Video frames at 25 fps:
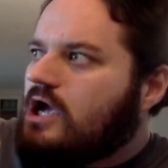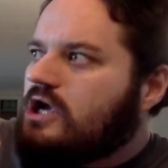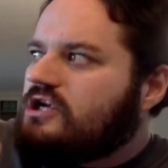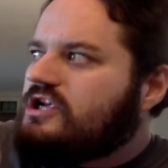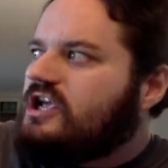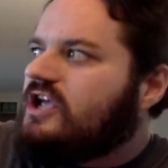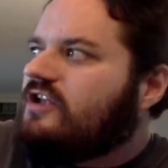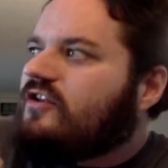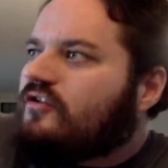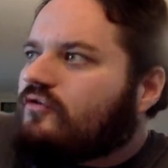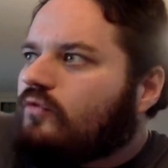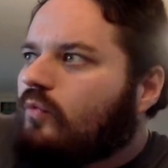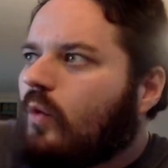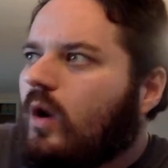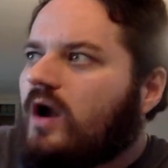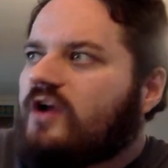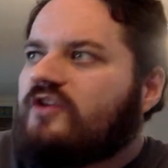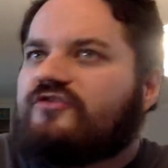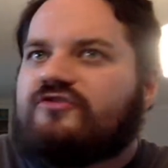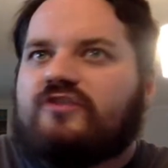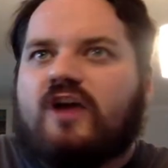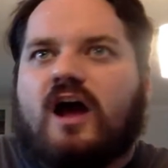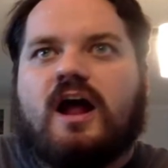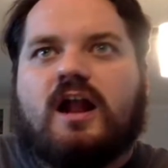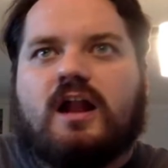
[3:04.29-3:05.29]
she just
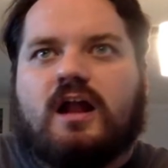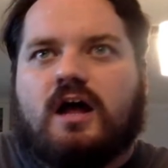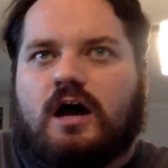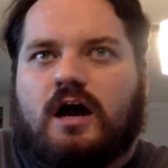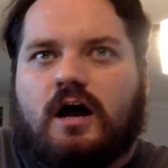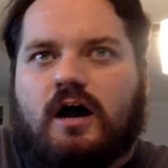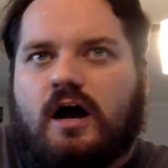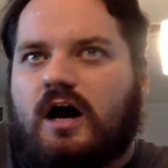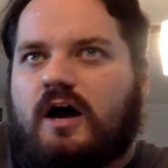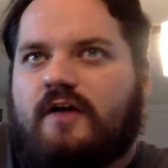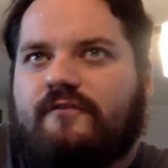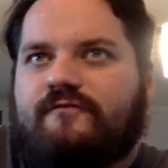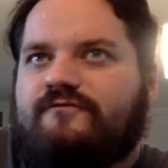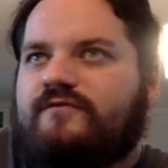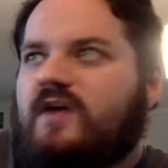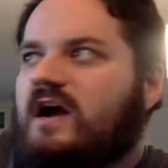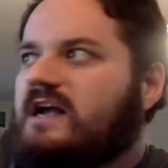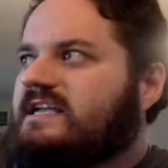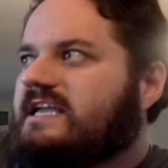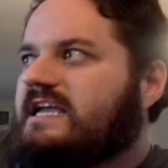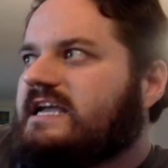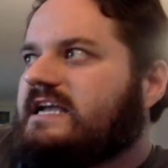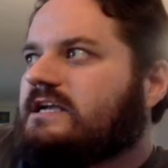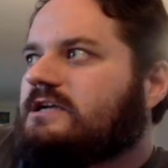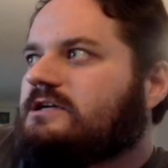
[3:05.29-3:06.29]
one-shot a
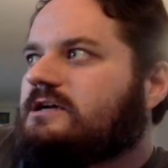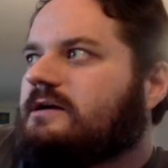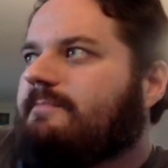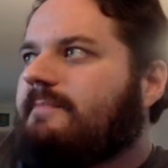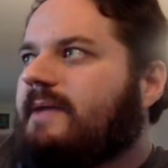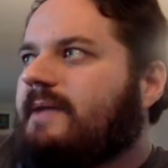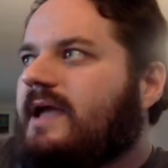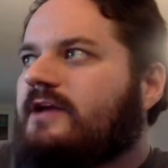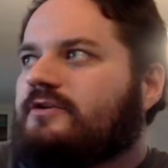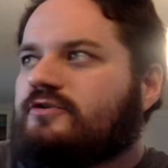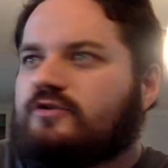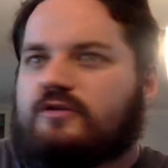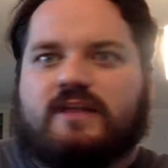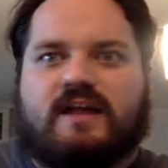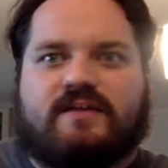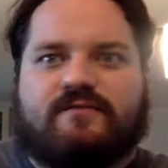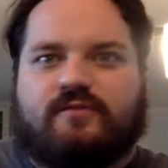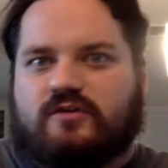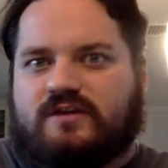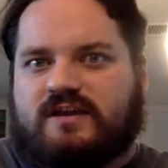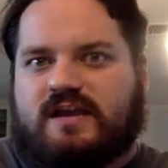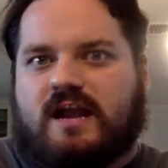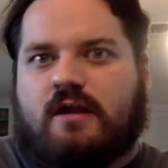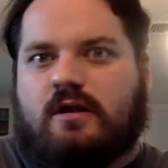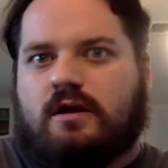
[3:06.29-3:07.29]
fucking
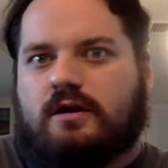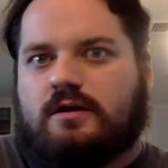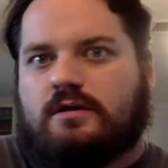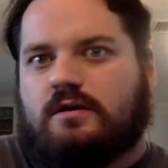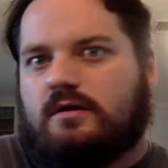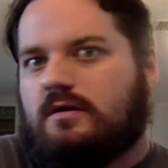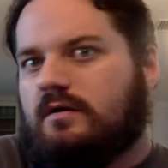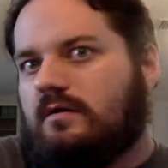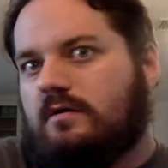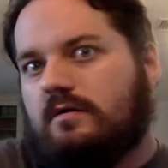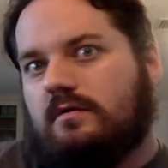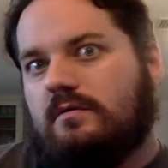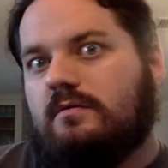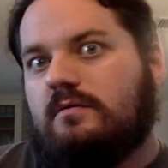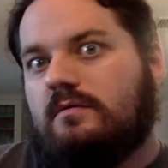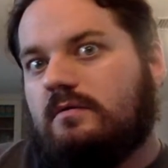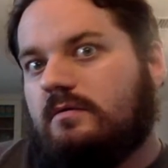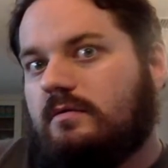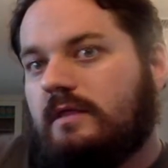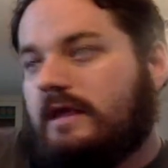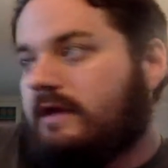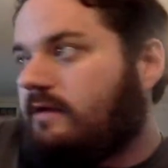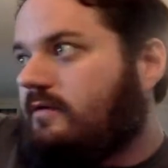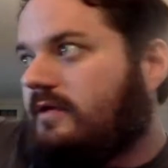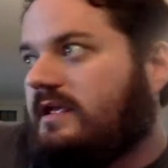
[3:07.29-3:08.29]
commander-level character.
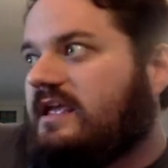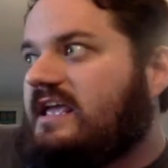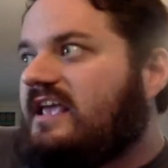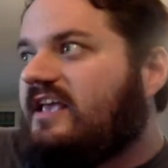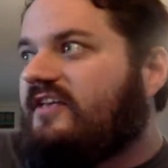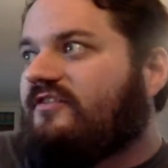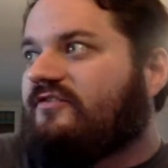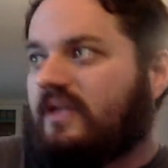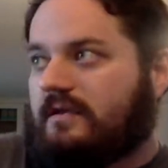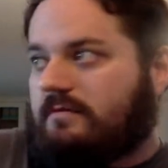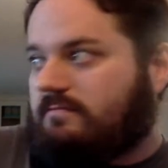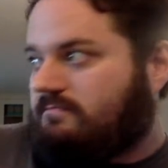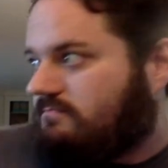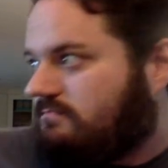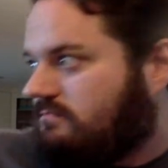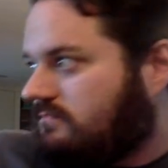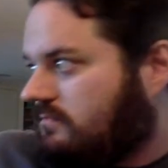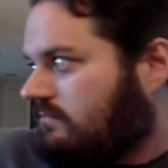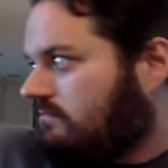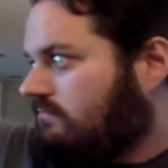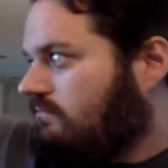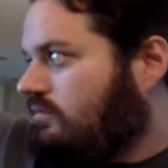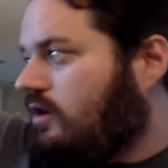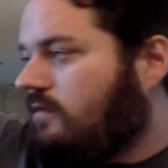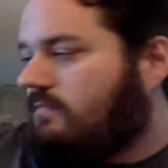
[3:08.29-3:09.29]
Like, he's like,
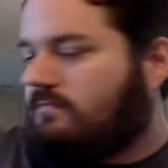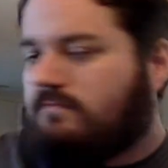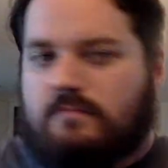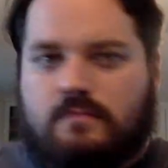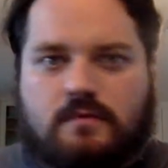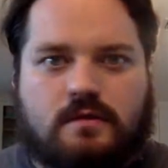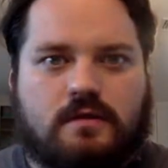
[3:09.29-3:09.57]
yep.